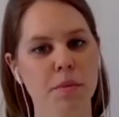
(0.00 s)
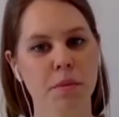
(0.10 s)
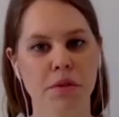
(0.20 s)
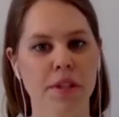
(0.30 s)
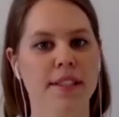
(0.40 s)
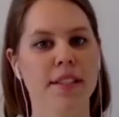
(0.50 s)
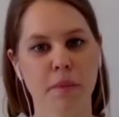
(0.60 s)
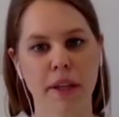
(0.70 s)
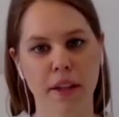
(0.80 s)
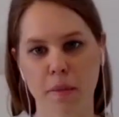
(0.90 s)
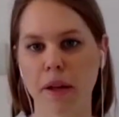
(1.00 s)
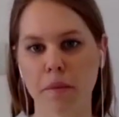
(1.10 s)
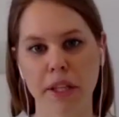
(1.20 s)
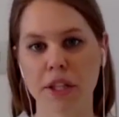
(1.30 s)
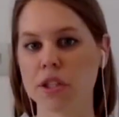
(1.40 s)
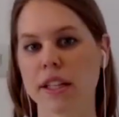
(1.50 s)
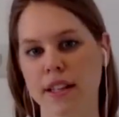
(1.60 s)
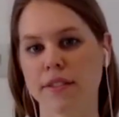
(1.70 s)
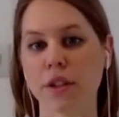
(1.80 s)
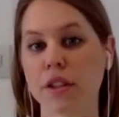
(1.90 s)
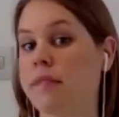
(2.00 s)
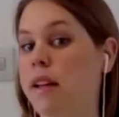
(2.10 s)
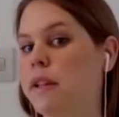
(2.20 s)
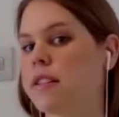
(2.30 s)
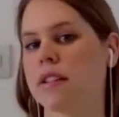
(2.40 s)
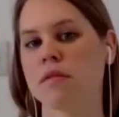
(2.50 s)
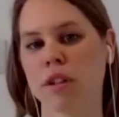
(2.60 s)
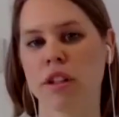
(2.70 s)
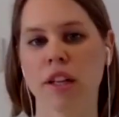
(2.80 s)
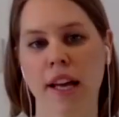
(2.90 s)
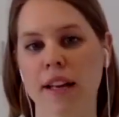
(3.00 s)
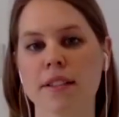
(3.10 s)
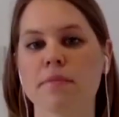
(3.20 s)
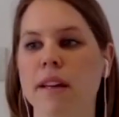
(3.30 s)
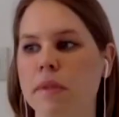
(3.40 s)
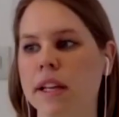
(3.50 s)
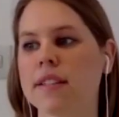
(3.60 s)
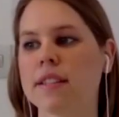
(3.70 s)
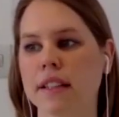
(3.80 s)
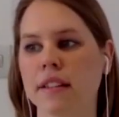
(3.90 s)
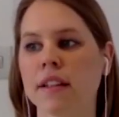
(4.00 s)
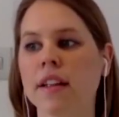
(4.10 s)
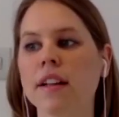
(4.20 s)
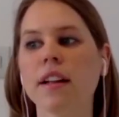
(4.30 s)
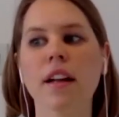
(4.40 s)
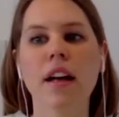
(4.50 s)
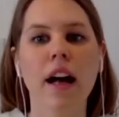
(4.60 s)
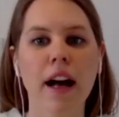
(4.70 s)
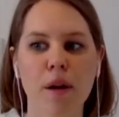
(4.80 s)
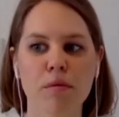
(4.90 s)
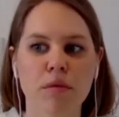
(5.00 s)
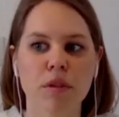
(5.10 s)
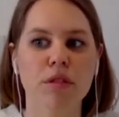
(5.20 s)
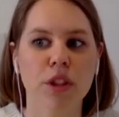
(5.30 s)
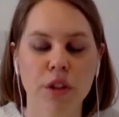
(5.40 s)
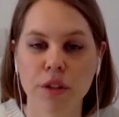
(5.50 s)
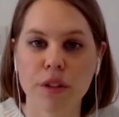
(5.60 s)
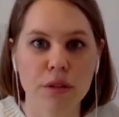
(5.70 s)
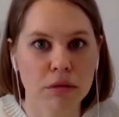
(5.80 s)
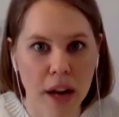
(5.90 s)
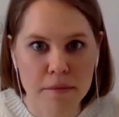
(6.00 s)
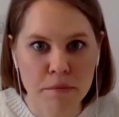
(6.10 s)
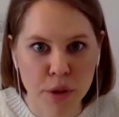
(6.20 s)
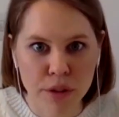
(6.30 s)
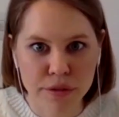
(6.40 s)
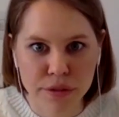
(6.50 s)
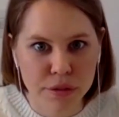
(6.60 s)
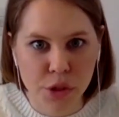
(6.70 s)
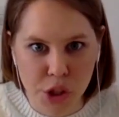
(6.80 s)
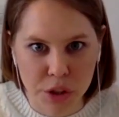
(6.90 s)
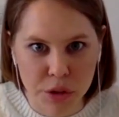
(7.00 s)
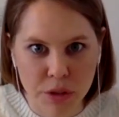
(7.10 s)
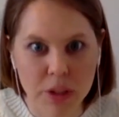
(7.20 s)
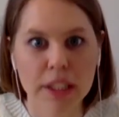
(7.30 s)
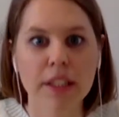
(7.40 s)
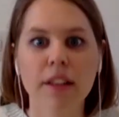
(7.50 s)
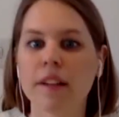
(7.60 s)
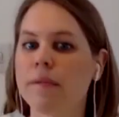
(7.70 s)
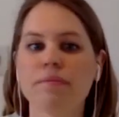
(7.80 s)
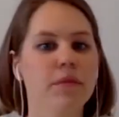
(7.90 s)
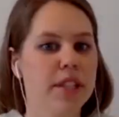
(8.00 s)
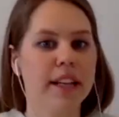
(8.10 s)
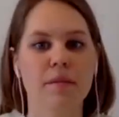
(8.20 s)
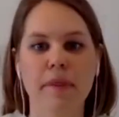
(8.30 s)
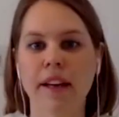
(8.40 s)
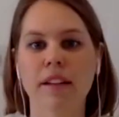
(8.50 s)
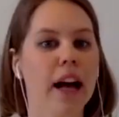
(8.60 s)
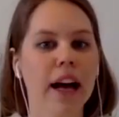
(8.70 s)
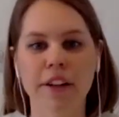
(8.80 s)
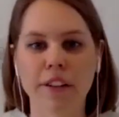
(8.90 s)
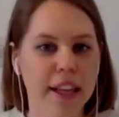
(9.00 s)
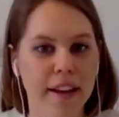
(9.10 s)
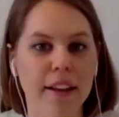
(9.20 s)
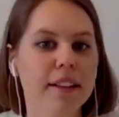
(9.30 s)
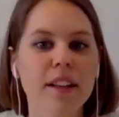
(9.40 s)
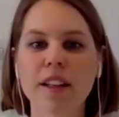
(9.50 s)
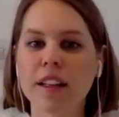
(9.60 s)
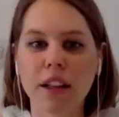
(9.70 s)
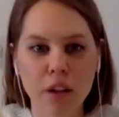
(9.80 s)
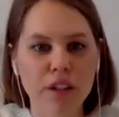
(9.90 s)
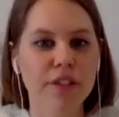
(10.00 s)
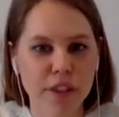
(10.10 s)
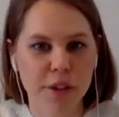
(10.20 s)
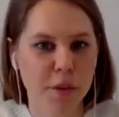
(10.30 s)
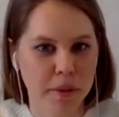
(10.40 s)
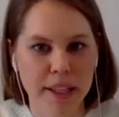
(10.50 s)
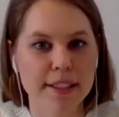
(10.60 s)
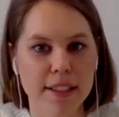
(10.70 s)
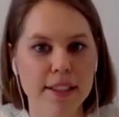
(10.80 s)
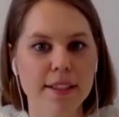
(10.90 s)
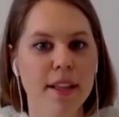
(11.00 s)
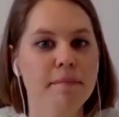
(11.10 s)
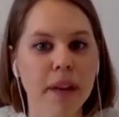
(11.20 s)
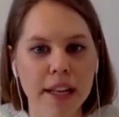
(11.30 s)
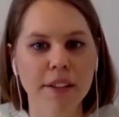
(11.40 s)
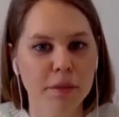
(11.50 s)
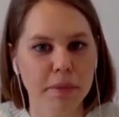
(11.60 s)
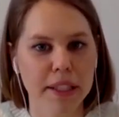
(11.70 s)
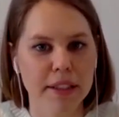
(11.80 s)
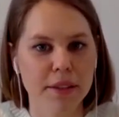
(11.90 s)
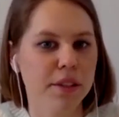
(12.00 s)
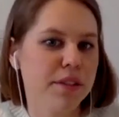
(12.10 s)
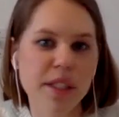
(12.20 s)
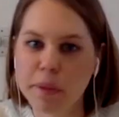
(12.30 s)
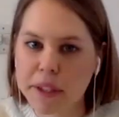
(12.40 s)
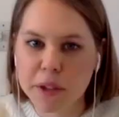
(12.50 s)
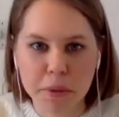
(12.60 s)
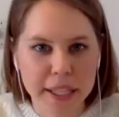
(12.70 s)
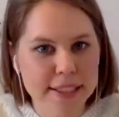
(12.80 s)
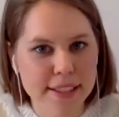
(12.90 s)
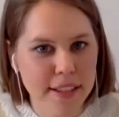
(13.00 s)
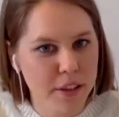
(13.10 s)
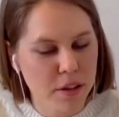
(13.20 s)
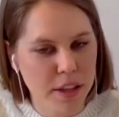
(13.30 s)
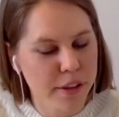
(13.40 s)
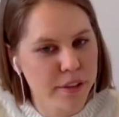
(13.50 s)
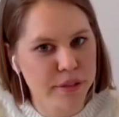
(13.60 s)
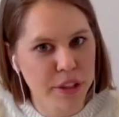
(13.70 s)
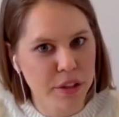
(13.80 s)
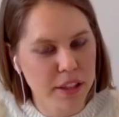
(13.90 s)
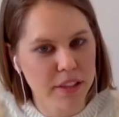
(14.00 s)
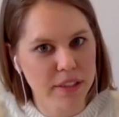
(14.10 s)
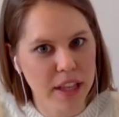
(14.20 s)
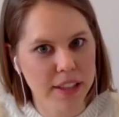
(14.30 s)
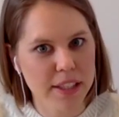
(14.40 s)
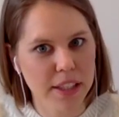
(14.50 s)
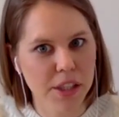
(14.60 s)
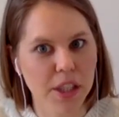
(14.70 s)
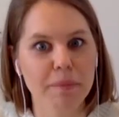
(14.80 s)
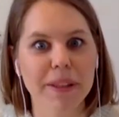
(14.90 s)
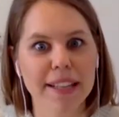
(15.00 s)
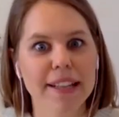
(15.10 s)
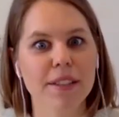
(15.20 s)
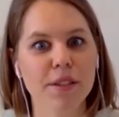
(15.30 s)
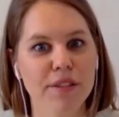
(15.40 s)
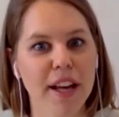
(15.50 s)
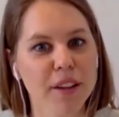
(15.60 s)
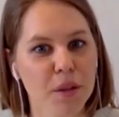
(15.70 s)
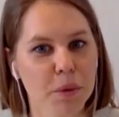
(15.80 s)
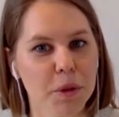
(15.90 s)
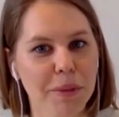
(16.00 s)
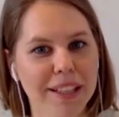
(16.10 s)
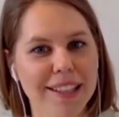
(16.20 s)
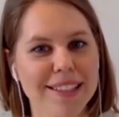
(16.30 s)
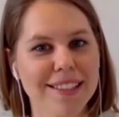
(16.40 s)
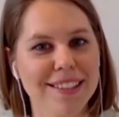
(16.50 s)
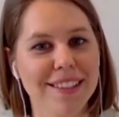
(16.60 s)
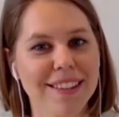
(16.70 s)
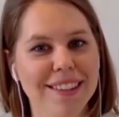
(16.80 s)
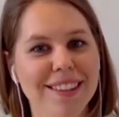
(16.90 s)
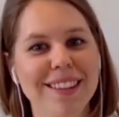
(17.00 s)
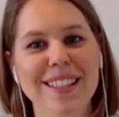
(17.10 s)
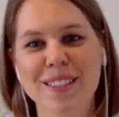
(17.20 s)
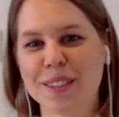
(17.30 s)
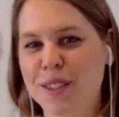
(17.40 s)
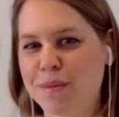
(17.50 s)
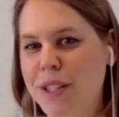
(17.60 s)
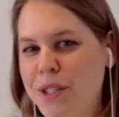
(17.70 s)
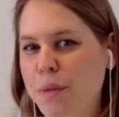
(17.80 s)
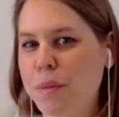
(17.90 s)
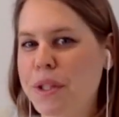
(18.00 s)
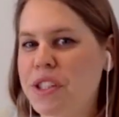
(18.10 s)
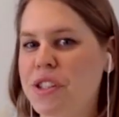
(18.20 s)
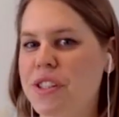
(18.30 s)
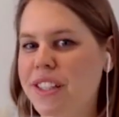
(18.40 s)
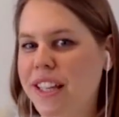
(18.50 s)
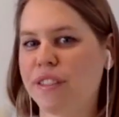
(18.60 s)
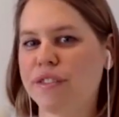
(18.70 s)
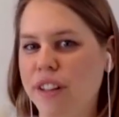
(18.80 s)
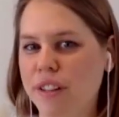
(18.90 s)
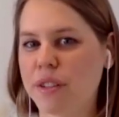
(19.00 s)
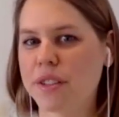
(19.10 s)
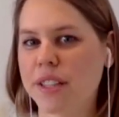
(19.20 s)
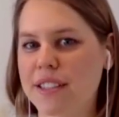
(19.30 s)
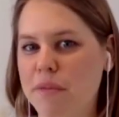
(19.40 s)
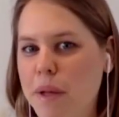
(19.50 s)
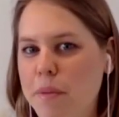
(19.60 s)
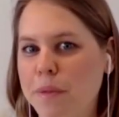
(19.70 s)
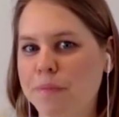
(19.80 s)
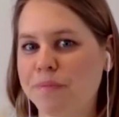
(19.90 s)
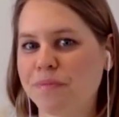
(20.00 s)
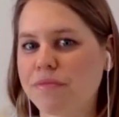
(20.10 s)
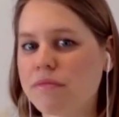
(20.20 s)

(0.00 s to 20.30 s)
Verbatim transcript: are those projects typically published? Let's have a look. Maybe it's on the Modern House. Maybe it's in, um, you know, the Right Move Journal, Daily Mail. I don't care look for those places. They mm. might not be sort of typical places that you think of when you think of architecture, but that is so valuable because there's not as much competition to get in front of those kinds of people